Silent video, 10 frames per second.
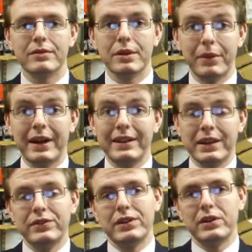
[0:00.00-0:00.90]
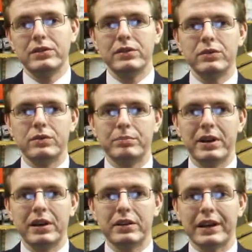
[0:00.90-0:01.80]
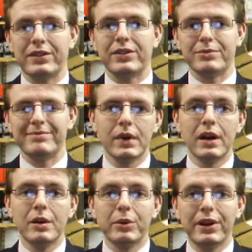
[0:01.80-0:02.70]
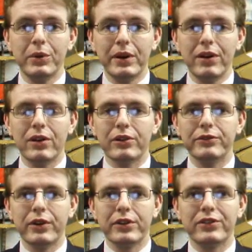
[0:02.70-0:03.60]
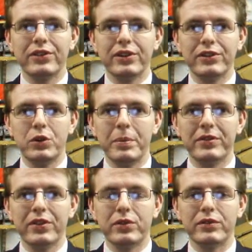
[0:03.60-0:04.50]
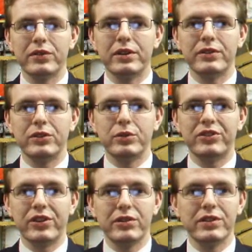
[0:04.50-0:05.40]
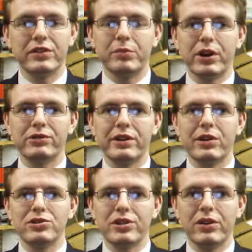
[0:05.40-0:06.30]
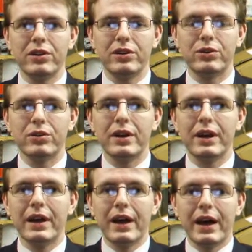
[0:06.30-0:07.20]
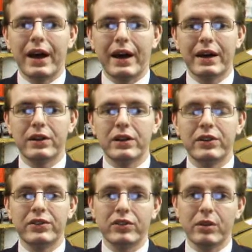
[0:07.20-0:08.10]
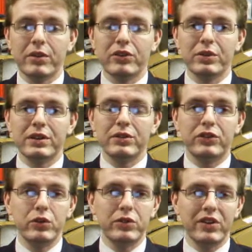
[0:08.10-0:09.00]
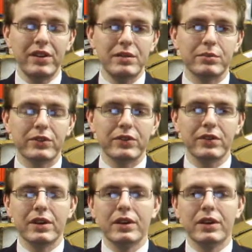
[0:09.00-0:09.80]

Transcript: But hey, live and learn. Better luck next time. But here we are, the first new episode of the new series of Minecrack Ultra Hardcore. And this time they're doing it in 2 teams.